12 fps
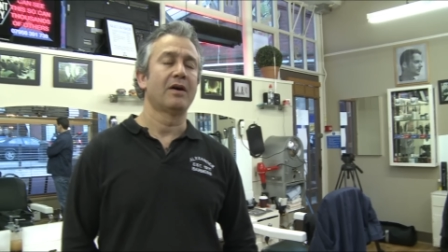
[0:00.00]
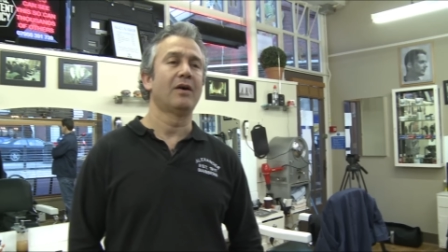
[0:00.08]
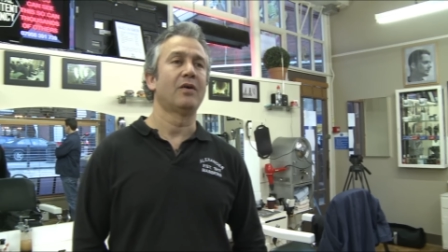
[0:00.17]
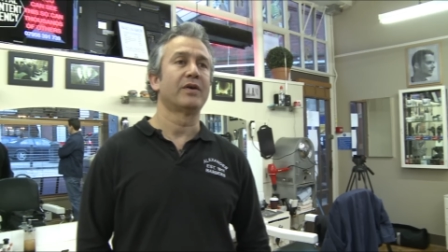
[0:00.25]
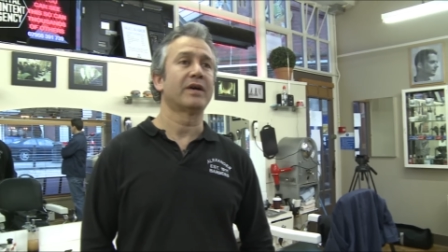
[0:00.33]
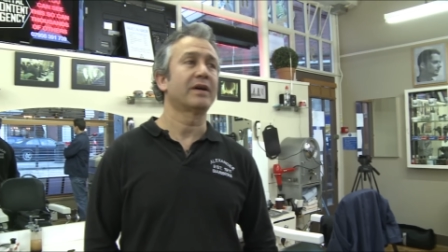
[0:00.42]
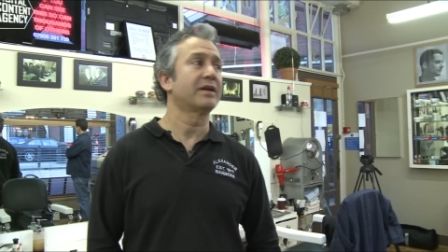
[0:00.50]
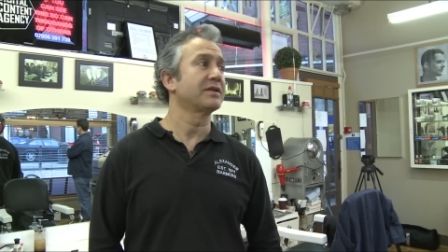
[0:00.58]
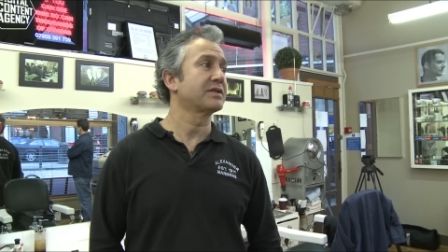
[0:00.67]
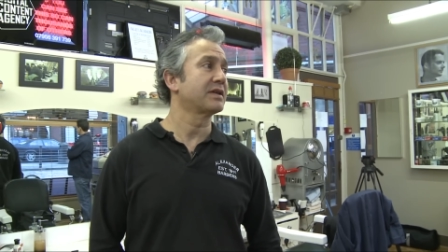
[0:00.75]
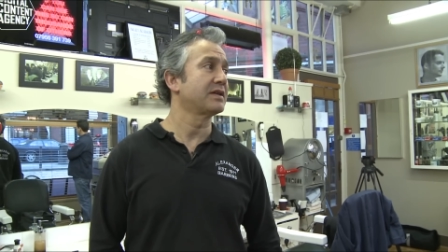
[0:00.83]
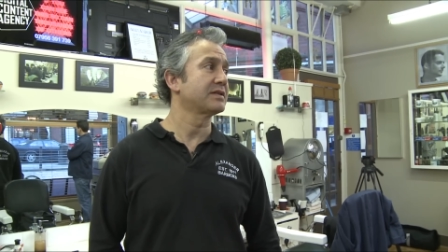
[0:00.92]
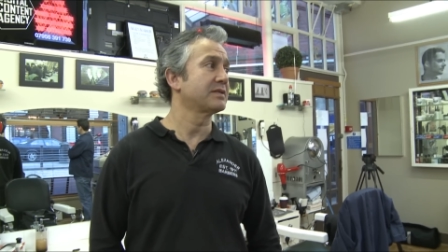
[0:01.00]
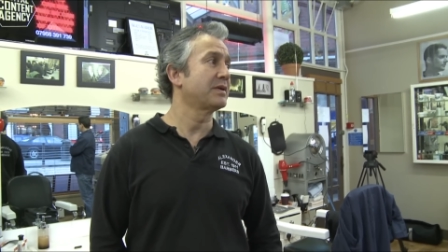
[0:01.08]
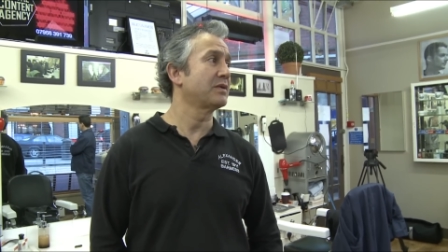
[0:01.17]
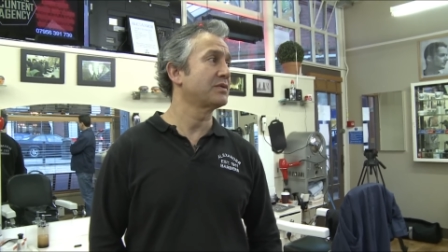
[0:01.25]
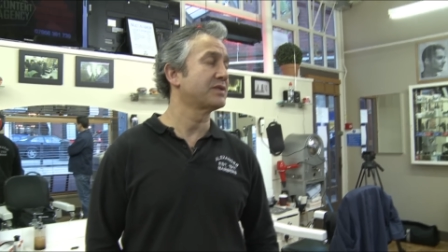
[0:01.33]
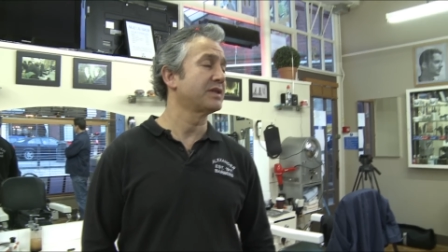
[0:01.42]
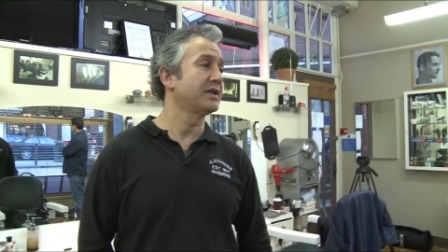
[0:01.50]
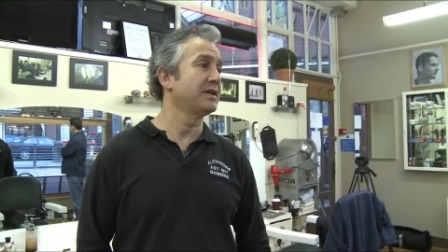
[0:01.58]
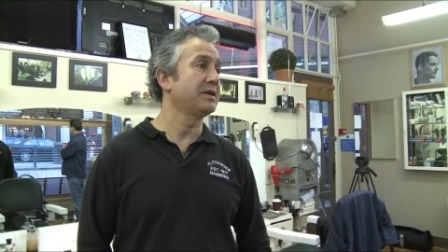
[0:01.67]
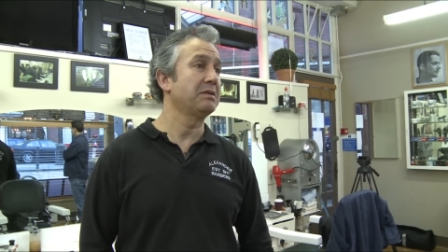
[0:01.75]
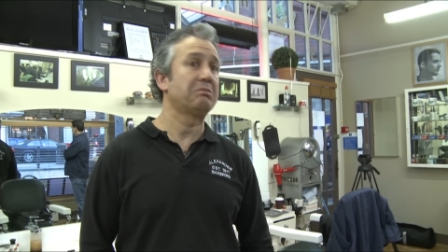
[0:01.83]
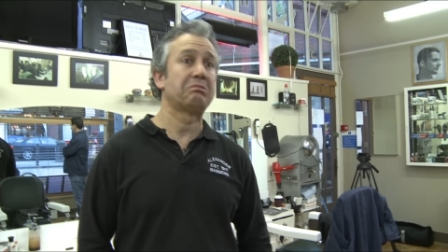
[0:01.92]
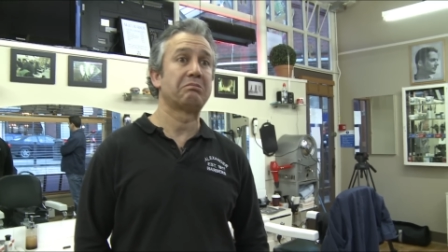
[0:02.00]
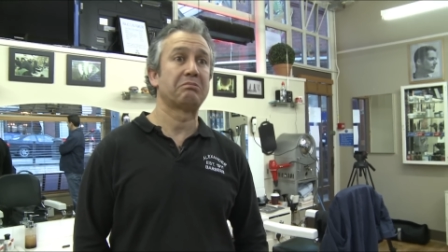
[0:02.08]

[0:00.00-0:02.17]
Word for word: Our youngest customer, I would say,